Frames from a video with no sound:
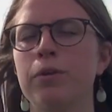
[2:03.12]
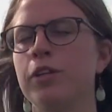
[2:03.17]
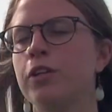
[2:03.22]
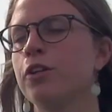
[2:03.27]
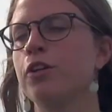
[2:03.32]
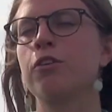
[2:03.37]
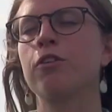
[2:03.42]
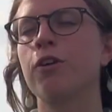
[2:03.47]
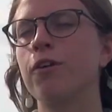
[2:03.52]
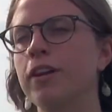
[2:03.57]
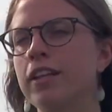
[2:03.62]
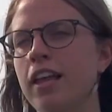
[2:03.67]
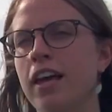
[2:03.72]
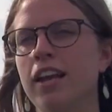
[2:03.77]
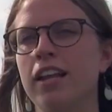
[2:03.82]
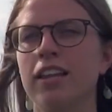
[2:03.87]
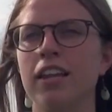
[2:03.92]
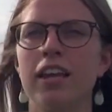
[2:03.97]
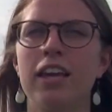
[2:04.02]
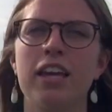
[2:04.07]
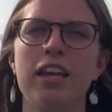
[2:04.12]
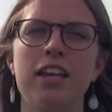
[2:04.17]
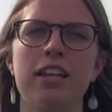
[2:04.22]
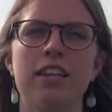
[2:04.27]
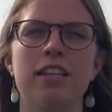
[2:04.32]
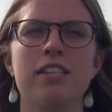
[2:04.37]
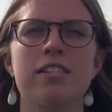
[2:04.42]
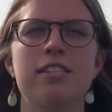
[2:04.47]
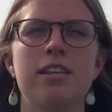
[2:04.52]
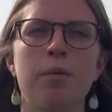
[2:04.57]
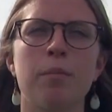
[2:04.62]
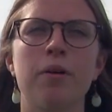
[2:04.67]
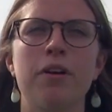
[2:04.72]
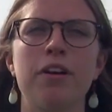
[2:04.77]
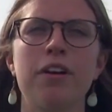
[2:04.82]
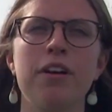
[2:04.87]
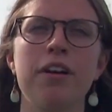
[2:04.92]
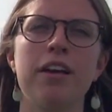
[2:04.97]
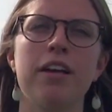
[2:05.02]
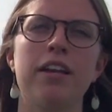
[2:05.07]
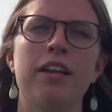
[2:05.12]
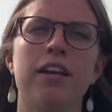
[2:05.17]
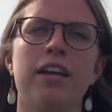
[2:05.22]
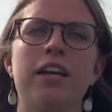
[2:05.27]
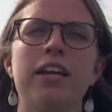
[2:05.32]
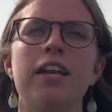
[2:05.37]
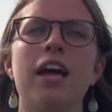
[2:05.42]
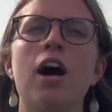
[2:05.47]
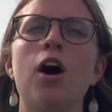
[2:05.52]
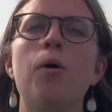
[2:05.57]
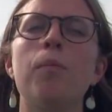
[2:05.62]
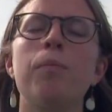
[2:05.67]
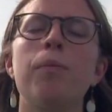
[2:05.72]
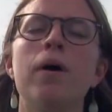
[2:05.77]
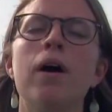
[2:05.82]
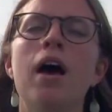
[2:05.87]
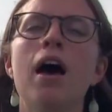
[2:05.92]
when you're growing that in the heat of the summer, and it can help